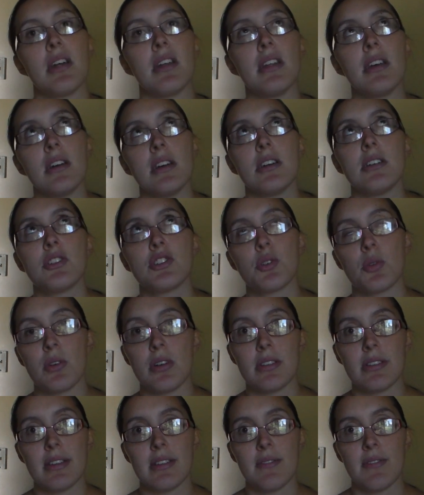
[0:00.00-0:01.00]
would
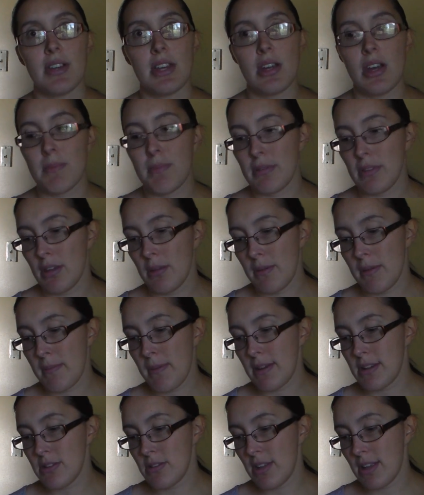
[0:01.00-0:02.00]
shorten the video up a little
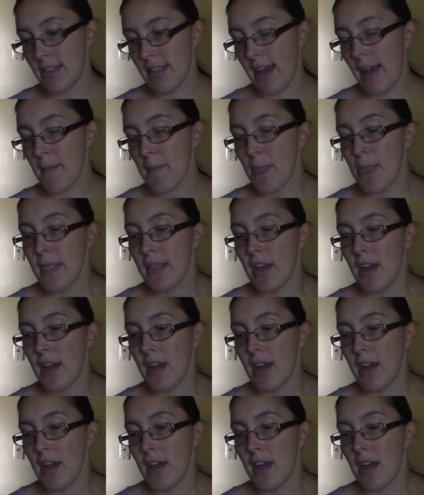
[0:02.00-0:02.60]
bit by doing that.